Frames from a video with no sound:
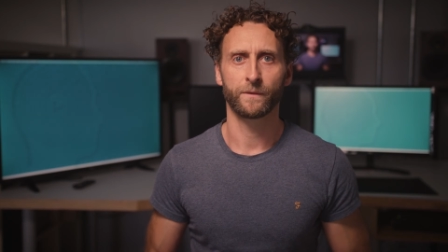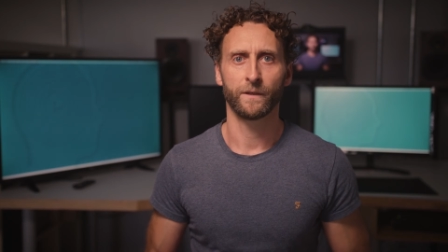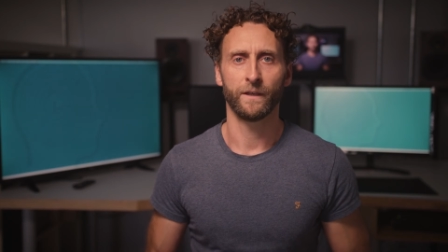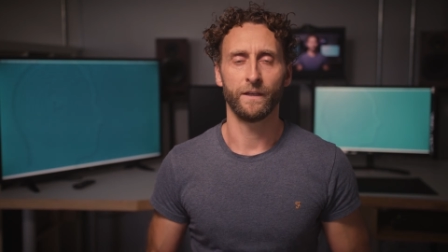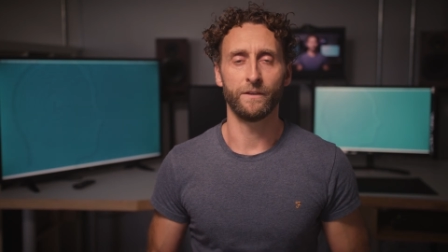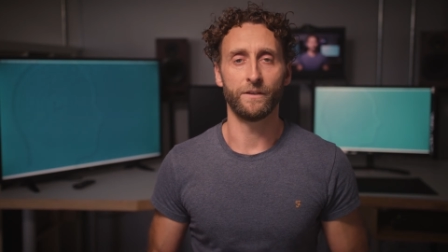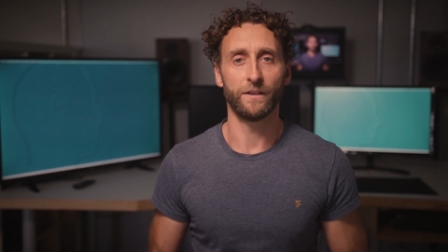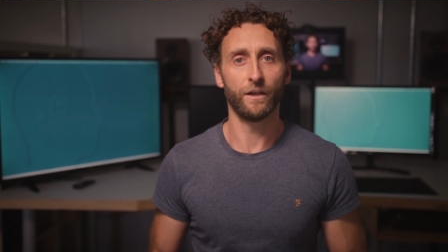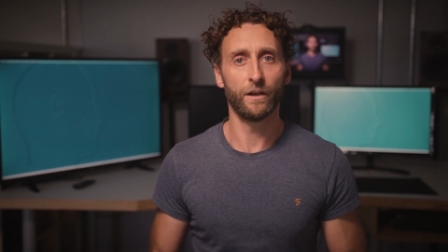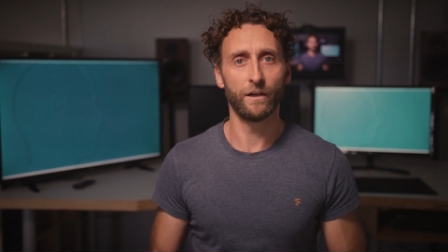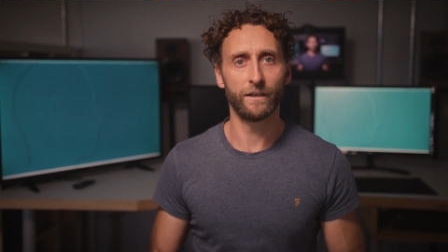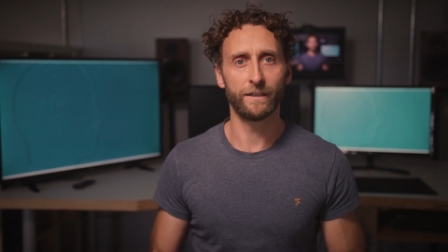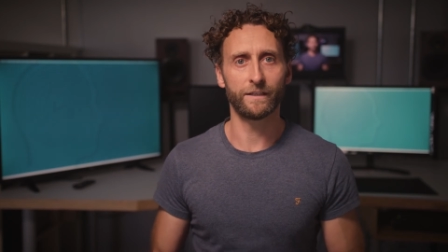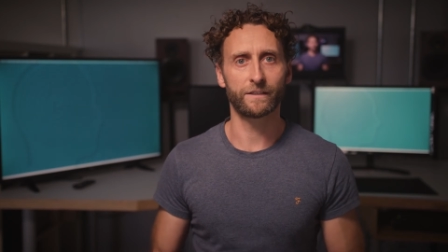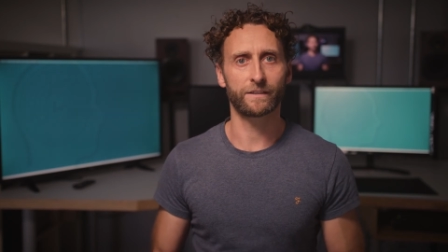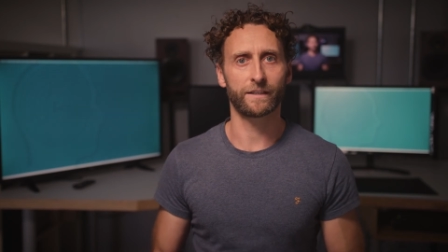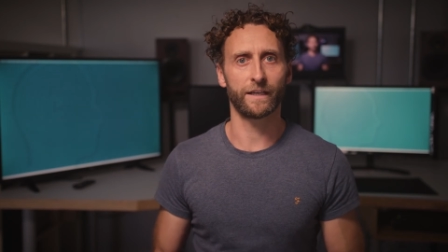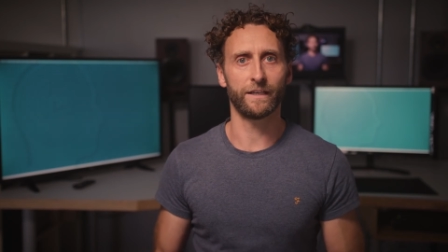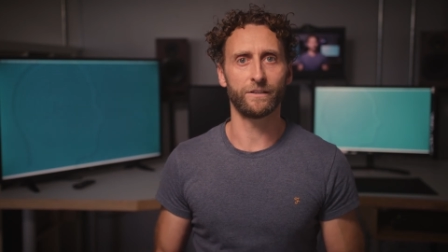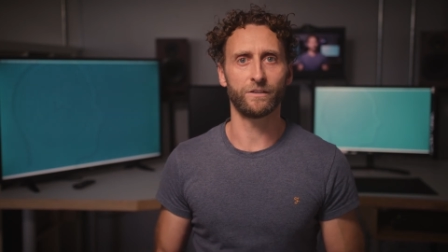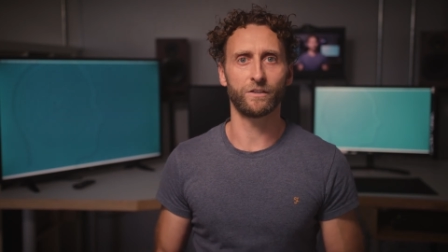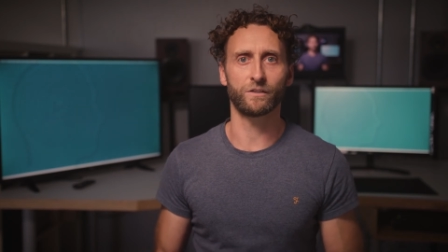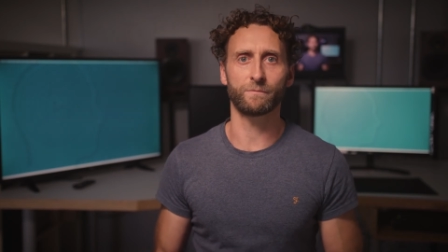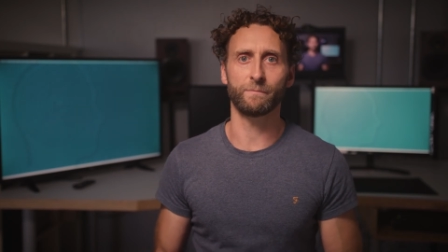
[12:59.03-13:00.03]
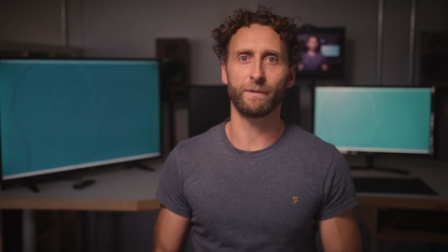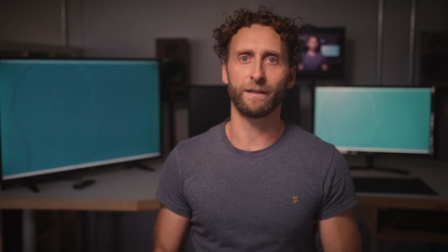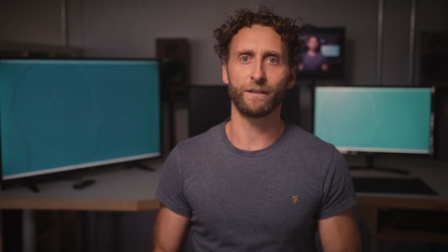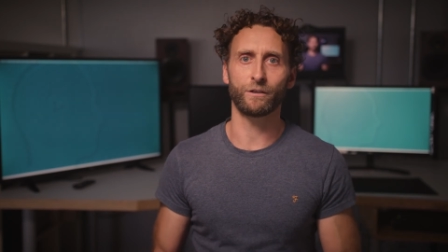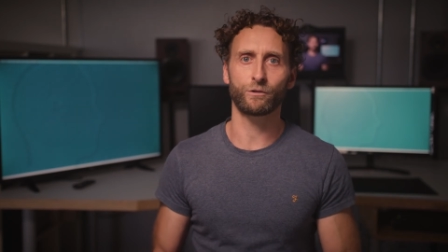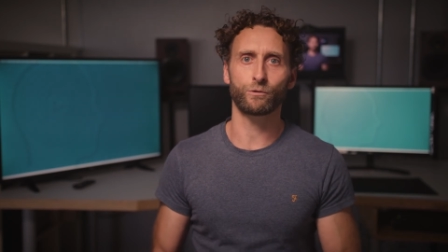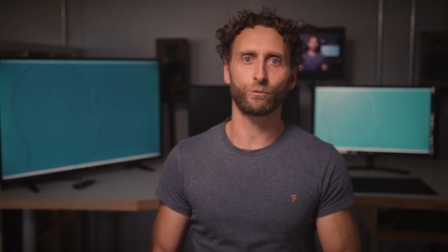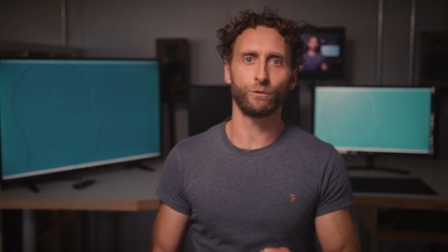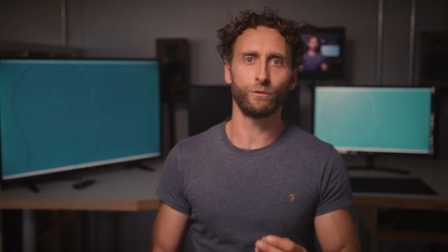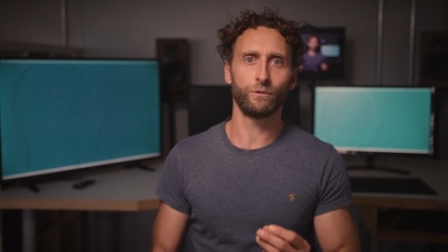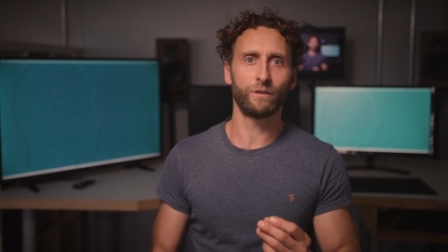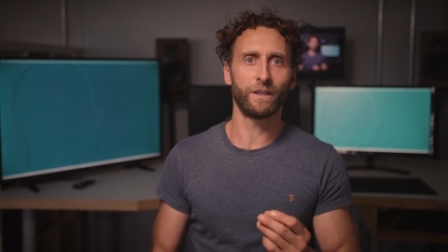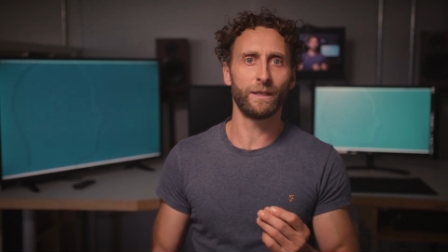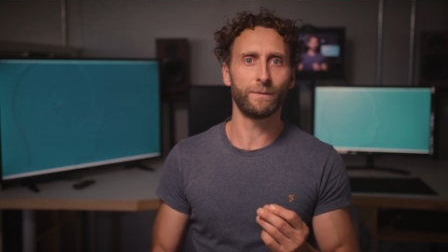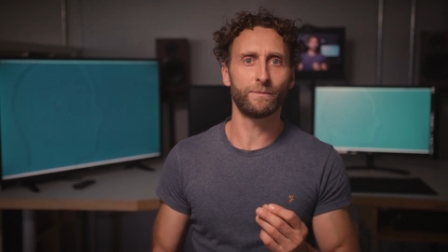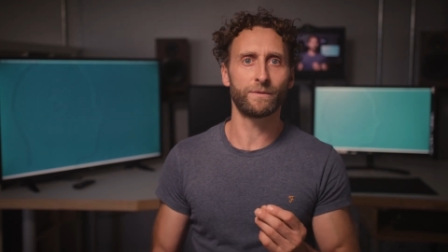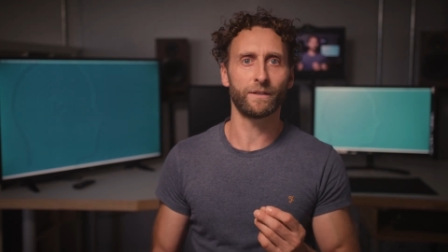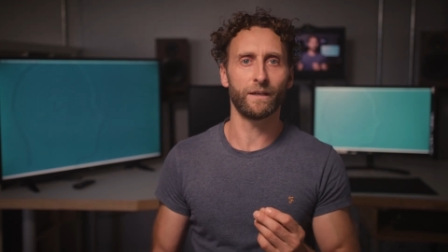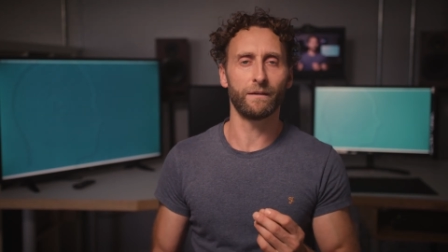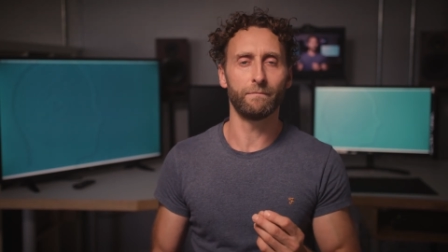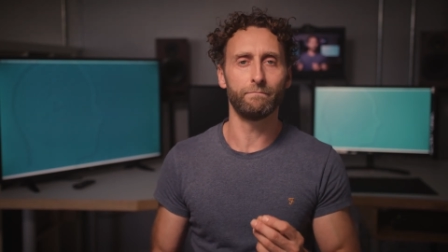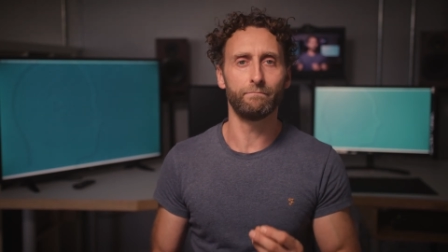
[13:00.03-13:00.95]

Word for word: In the early stages, make sure you keep to